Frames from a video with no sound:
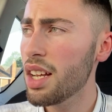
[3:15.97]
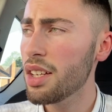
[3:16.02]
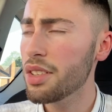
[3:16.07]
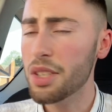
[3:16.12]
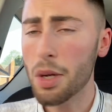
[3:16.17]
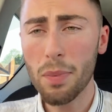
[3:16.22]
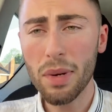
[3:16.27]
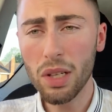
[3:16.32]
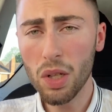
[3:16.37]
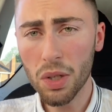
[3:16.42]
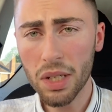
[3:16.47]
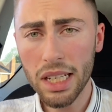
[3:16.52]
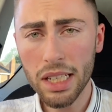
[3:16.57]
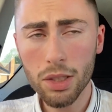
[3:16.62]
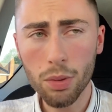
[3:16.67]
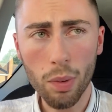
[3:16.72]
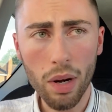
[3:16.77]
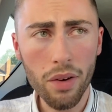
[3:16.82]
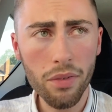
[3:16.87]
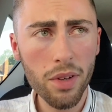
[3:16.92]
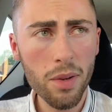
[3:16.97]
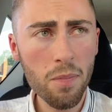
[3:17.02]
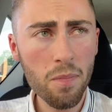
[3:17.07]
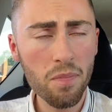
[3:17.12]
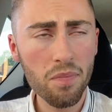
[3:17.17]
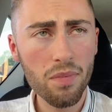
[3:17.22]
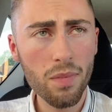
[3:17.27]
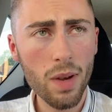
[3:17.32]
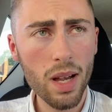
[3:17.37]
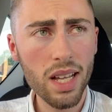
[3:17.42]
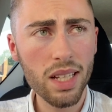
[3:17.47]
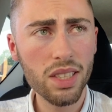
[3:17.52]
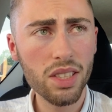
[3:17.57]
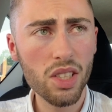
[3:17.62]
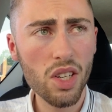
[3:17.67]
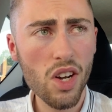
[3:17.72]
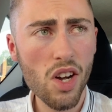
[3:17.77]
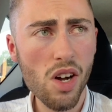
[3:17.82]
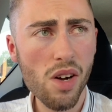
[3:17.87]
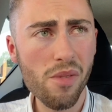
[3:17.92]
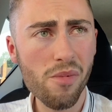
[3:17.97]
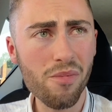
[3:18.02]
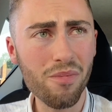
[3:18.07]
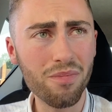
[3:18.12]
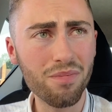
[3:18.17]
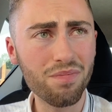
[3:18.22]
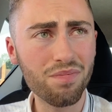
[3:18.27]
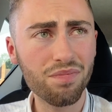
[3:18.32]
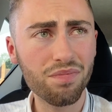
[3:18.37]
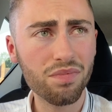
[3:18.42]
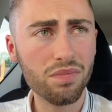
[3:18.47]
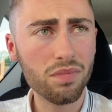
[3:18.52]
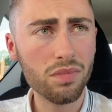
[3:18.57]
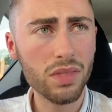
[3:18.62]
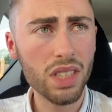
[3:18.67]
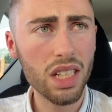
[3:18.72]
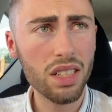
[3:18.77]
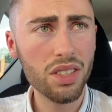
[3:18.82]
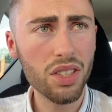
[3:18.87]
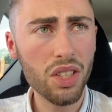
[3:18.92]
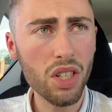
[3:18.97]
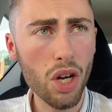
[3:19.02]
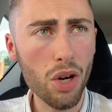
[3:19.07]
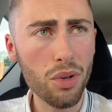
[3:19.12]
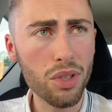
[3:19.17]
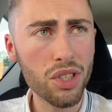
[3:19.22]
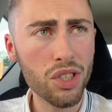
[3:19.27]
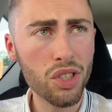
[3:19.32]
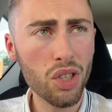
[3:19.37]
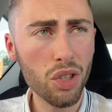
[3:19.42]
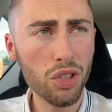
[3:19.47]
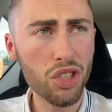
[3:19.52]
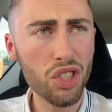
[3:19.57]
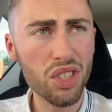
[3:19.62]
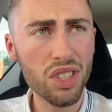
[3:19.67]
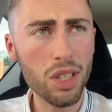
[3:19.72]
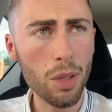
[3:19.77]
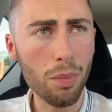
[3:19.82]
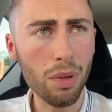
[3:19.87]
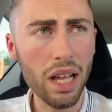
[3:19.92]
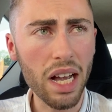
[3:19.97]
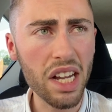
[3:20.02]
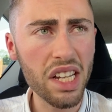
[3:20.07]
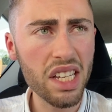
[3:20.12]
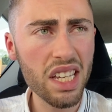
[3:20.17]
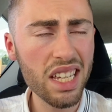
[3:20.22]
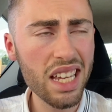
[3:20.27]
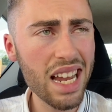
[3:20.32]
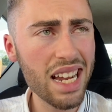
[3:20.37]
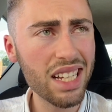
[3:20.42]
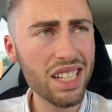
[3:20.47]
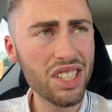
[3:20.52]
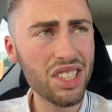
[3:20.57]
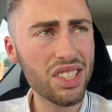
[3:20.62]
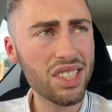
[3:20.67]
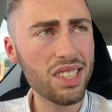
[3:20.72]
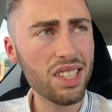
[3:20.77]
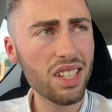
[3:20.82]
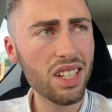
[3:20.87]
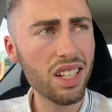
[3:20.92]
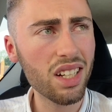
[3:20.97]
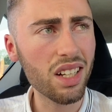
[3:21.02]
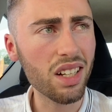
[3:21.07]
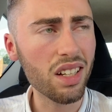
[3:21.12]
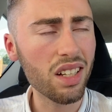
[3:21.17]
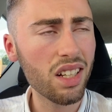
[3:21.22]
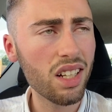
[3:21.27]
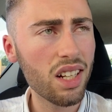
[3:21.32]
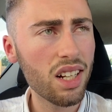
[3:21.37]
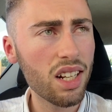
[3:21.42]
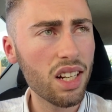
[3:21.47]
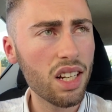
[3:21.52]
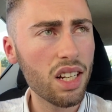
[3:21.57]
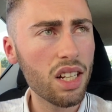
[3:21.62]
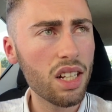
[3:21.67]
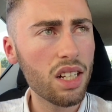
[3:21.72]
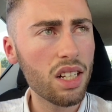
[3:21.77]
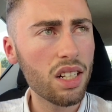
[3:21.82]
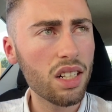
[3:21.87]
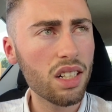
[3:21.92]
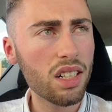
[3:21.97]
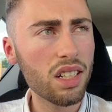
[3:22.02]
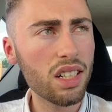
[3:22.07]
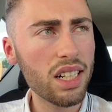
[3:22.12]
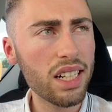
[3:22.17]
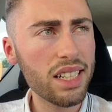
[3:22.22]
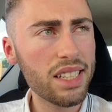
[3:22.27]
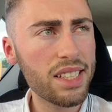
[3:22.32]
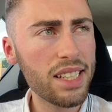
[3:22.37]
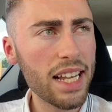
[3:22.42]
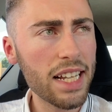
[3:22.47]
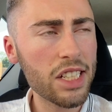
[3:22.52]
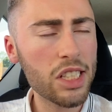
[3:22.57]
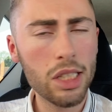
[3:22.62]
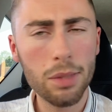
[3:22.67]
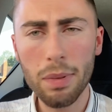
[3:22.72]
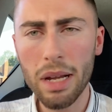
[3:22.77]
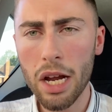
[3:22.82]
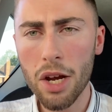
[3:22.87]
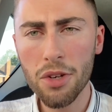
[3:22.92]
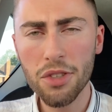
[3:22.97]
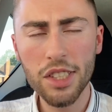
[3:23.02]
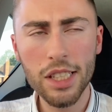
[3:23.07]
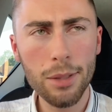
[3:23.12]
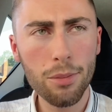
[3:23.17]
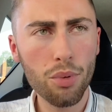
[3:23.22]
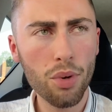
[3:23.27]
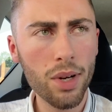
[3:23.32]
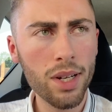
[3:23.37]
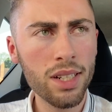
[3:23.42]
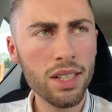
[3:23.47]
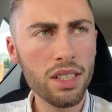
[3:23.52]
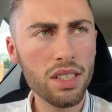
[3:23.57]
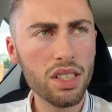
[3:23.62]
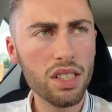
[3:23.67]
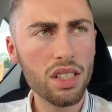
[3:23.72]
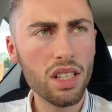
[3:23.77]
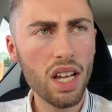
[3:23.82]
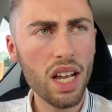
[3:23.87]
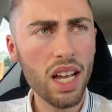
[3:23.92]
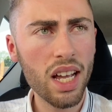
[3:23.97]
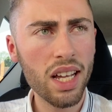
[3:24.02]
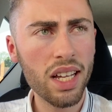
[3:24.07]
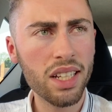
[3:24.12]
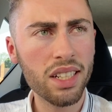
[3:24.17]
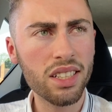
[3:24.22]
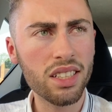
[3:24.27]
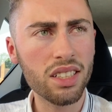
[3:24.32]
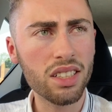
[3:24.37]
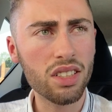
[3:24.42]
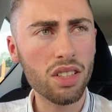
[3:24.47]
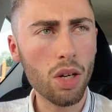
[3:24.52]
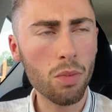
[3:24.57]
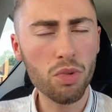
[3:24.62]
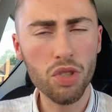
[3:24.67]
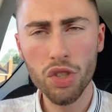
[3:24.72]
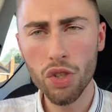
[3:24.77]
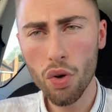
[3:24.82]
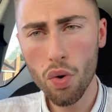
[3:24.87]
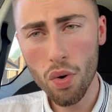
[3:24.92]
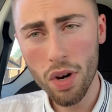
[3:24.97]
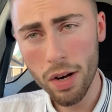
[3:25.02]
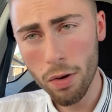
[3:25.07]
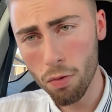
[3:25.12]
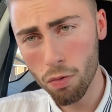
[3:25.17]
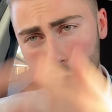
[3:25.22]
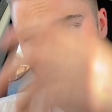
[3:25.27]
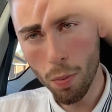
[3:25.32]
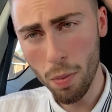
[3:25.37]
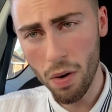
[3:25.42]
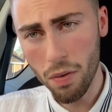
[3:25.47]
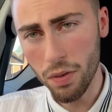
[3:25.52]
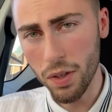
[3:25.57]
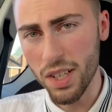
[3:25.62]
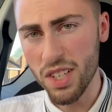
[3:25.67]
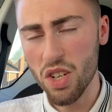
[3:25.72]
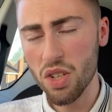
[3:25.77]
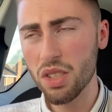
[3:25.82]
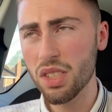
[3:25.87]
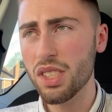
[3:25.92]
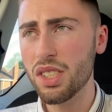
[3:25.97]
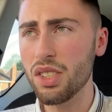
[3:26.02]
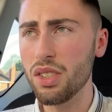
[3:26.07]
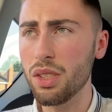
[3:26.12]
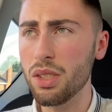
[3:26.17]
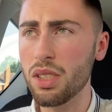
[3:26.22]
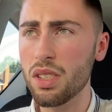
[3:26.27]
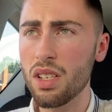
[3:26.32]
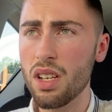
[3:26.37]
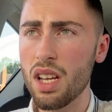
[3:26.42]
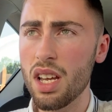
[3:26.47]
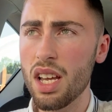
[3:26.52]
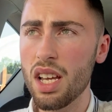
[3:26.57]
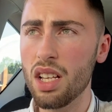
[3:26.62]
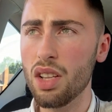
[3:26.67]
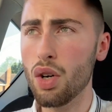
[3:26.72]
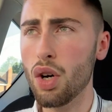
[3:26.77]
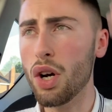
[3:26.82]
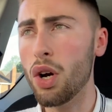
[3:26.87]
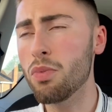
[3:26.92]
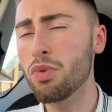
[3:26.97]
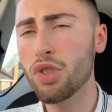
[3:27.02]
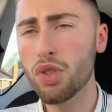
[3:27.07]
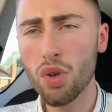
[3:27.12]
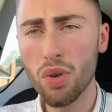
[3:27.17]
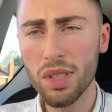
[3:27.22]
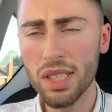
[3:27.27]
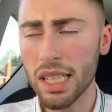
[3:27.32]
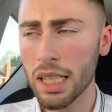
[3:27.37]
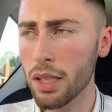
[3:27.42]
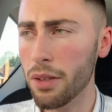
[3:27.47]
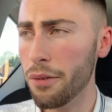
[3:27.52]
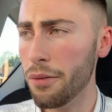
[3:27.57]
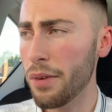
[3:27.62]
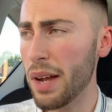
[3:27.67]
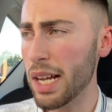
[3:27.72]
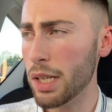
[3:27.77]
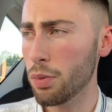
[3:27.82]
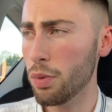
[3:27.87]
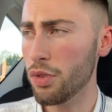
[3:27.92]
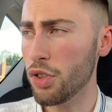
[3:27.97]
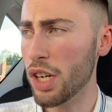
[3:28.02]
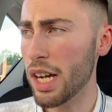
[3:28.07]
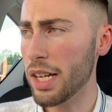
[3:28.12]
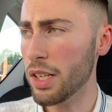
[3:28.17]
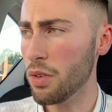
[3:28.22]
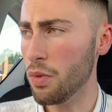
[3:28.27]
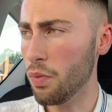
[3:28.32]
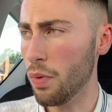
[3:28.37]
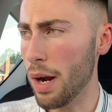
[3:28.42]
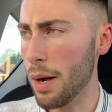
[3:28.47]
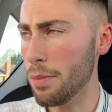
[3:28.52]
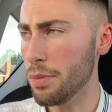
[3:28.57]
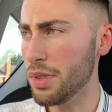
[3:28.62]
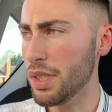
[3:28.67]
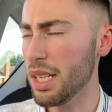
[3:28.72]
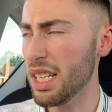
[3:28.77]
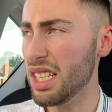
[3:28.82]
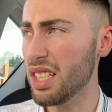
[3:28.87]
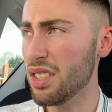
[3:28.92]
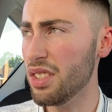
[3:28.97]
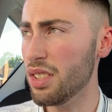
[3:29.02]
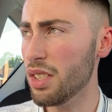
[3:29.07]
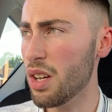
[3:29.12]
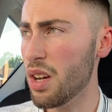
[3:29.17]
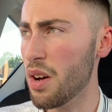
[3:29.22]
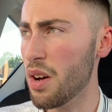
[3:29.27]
they'd be lucky to have him. And, you know, it's not just the play he gets, it's the experience he brings. And I'm sure he'll rub off the youngsters. Like, I'm sure he's had an effect with Jacob Ramsey, because